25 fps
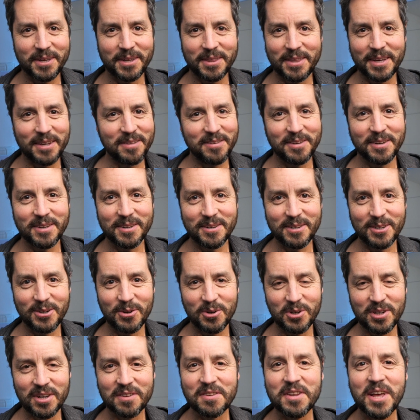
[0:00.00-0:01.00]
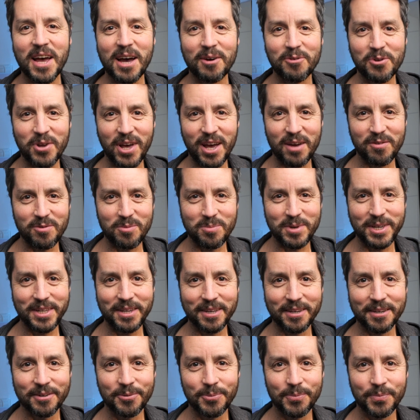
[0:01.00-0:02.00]
that's it. It doesn't have to have a
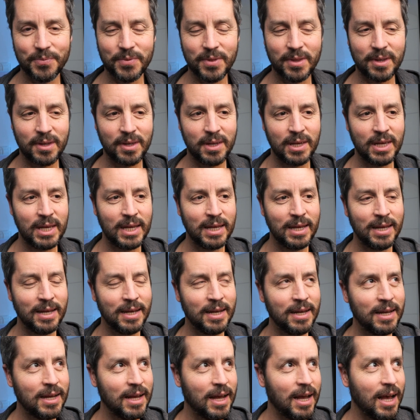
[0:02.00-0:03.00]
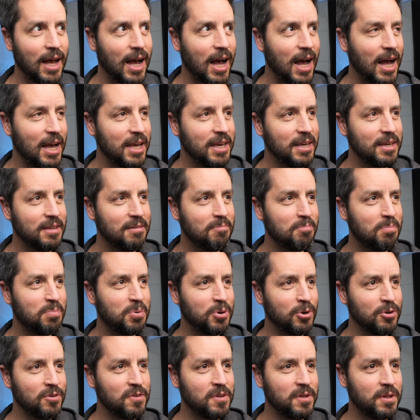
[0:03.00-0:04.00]
meaning. I
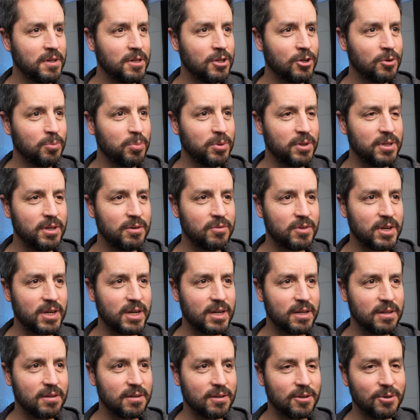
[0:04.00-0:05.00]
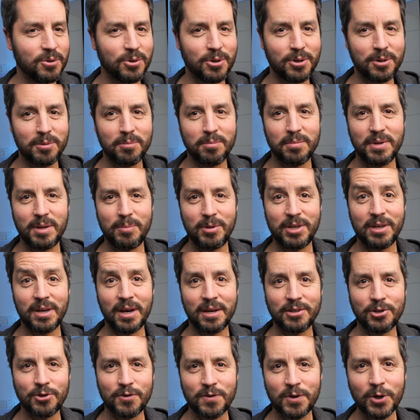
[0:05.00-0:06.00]
personally don't believe that, or maybe I
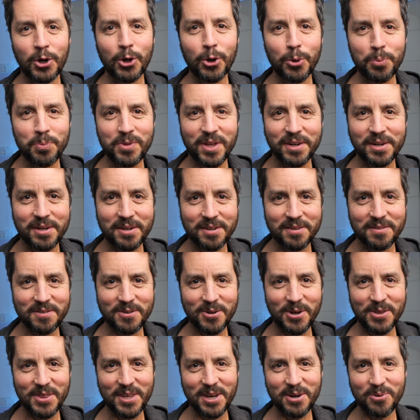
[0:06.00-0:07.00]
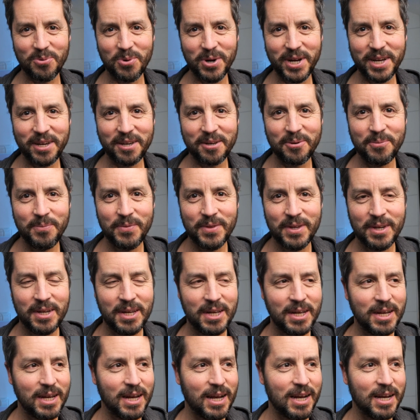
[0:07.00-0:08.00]
just hope that it is not that way.
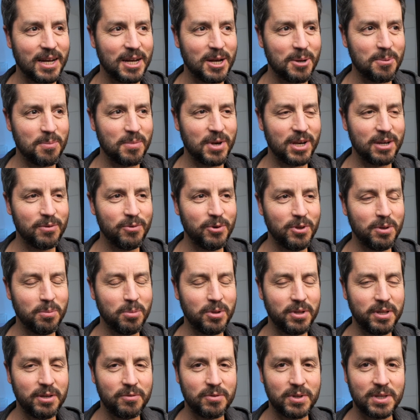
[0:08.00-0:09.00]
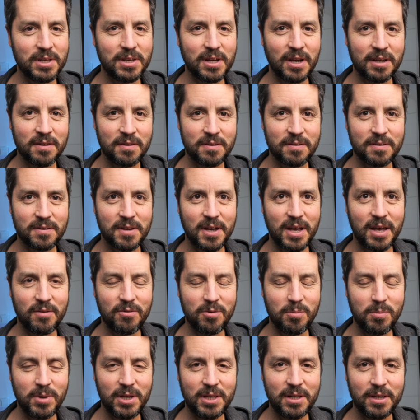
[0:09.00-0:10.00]
I really believe it does have a
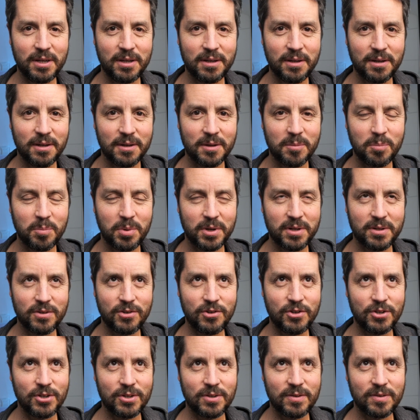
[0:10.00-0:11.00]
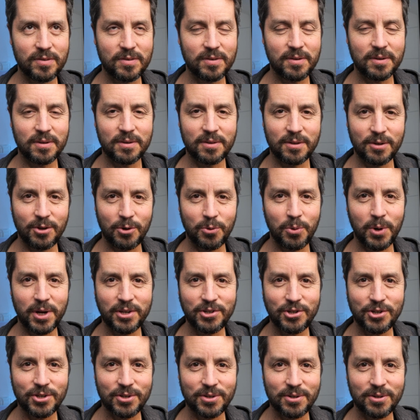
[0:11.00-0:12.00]
meaning, but it's just the
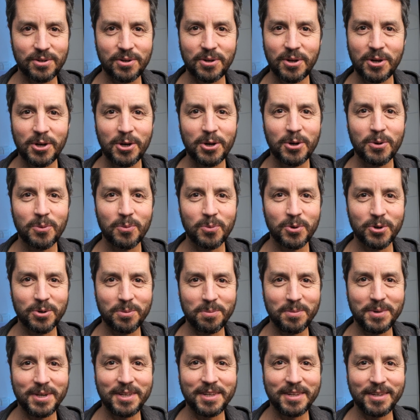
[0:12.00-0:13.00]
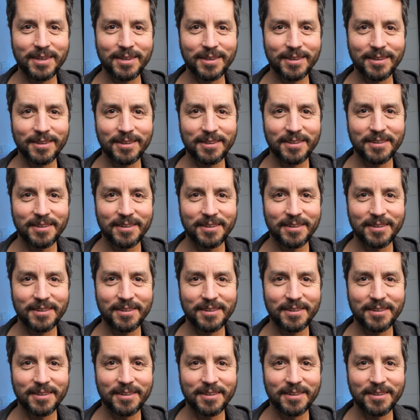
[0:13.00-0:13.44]
question, what meaning